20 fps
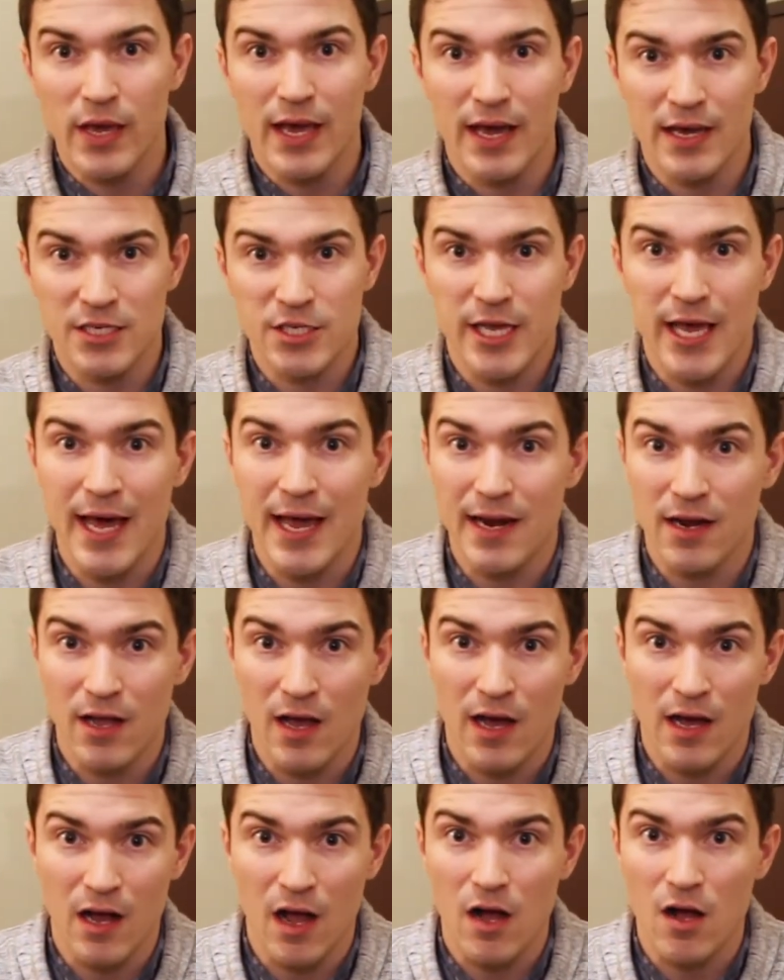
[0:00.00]
we actually had
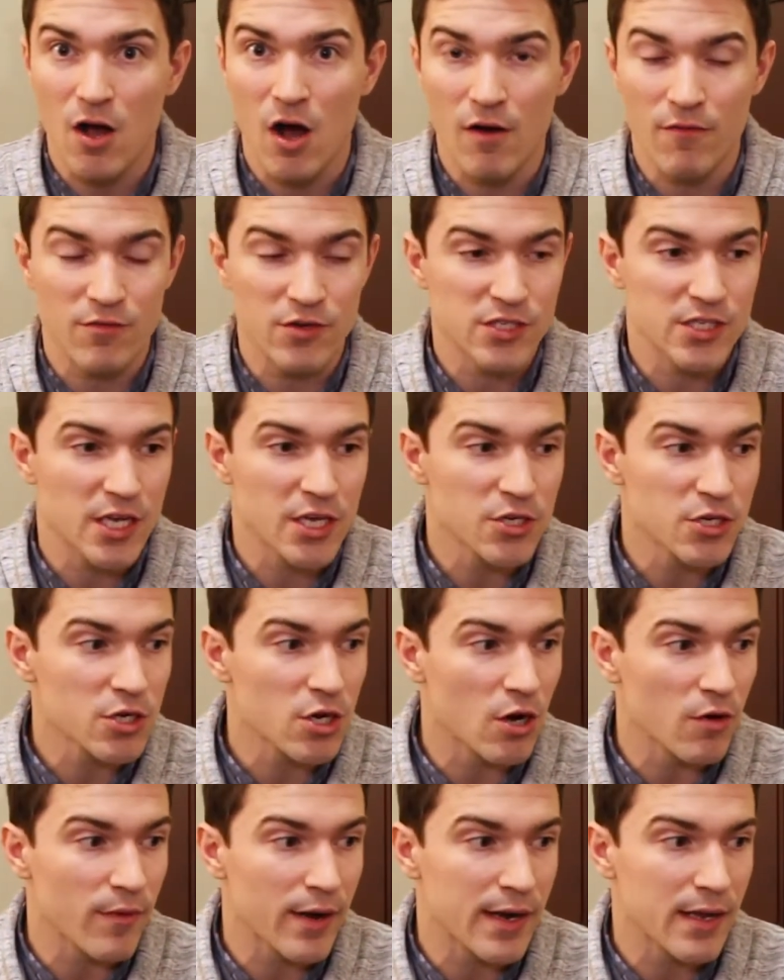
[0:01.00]
a, a, a,
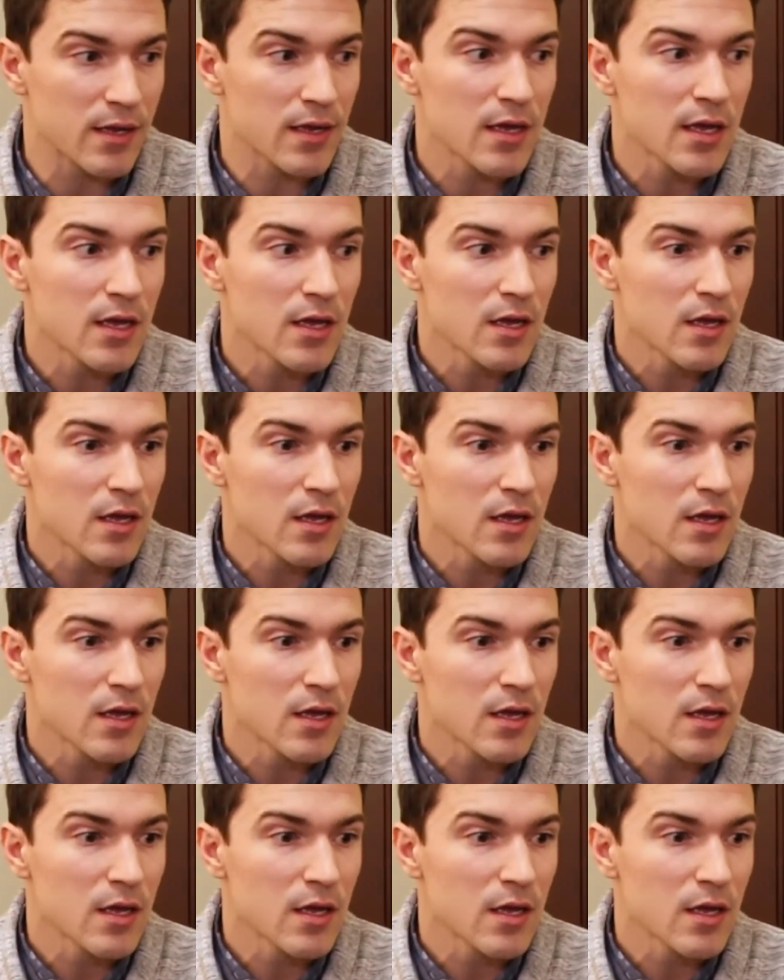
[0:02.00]
conversation already.